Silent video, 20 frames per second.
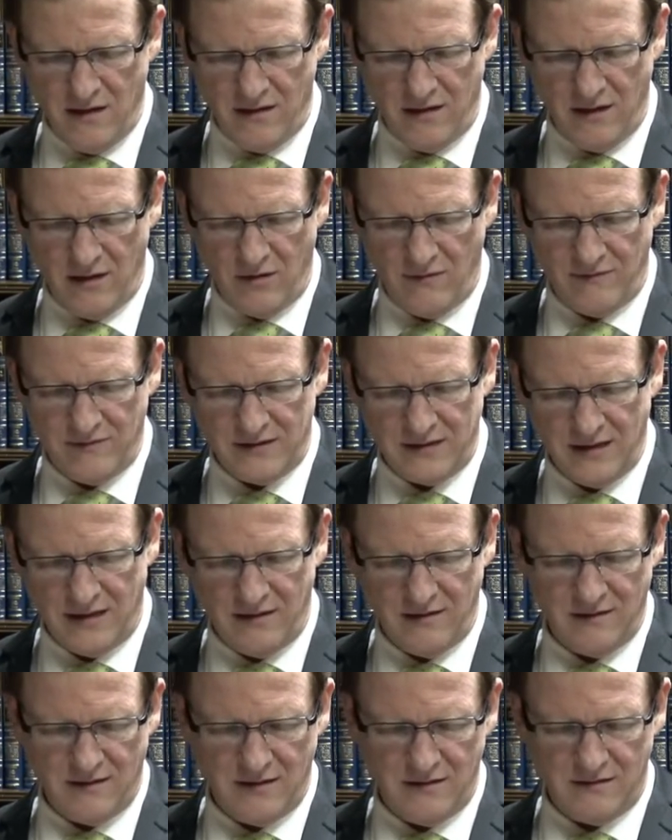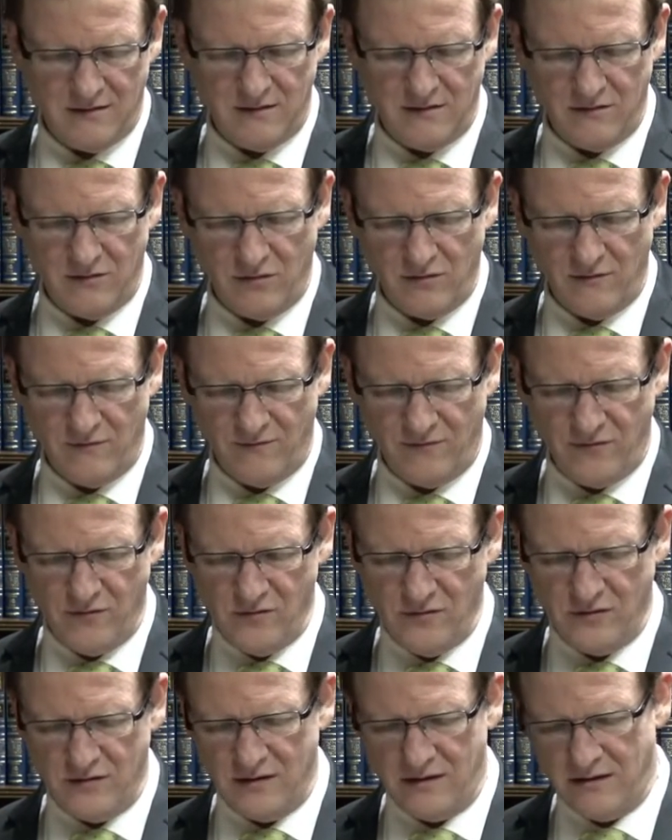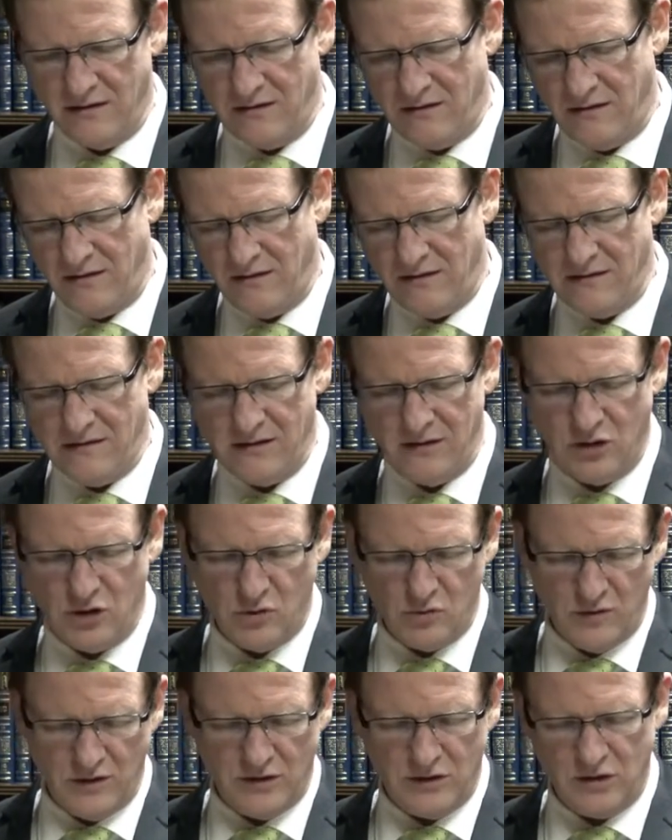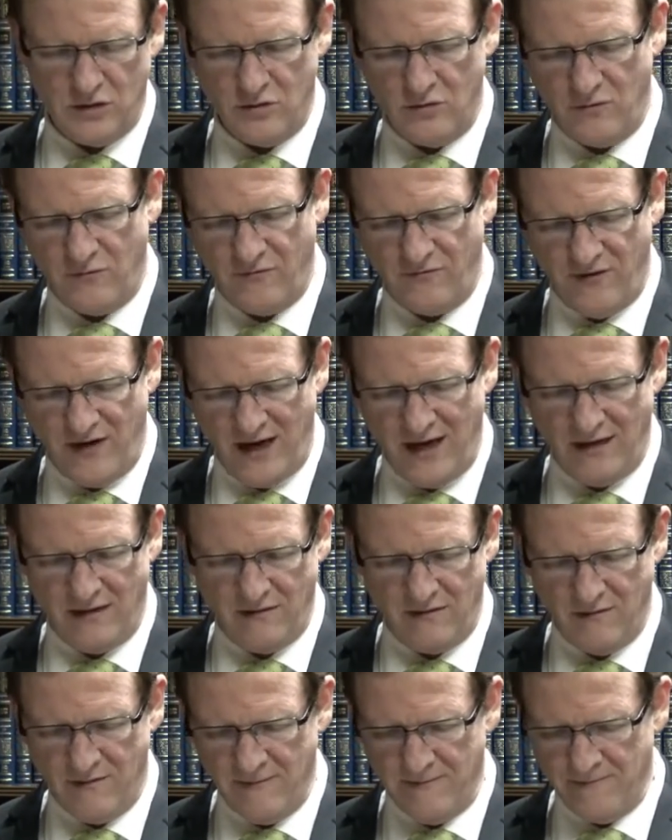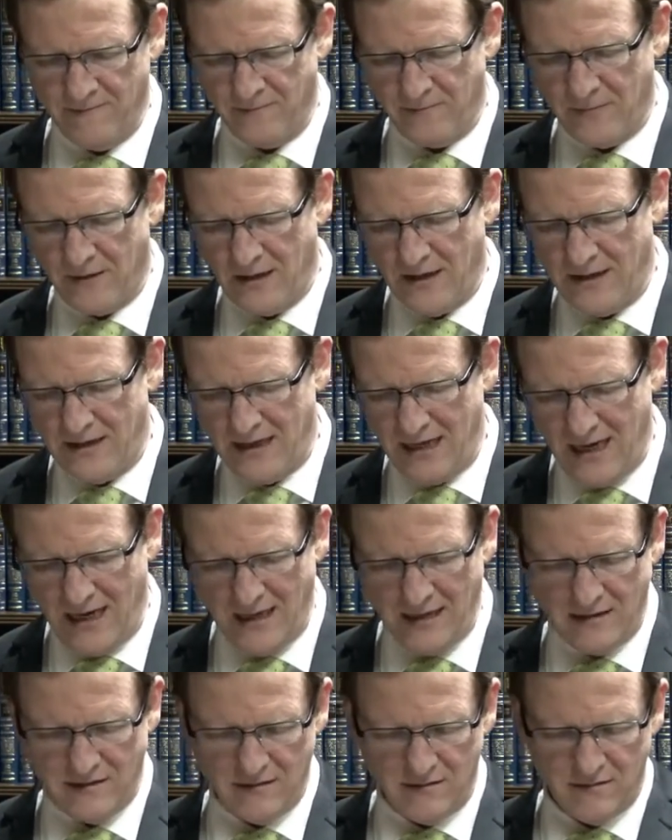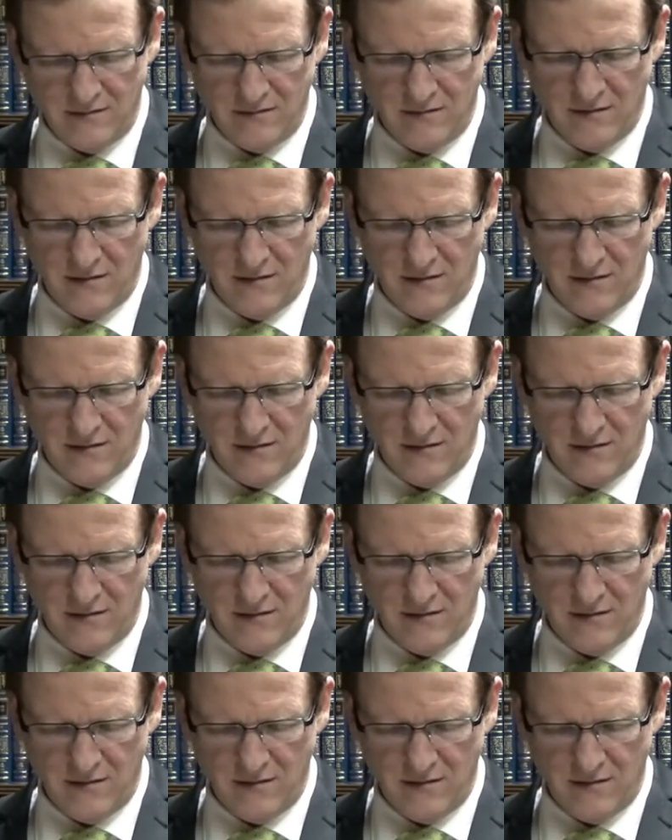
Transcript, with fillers: then all of a sudden he turned confused and he, and he switched to fat and he ate it.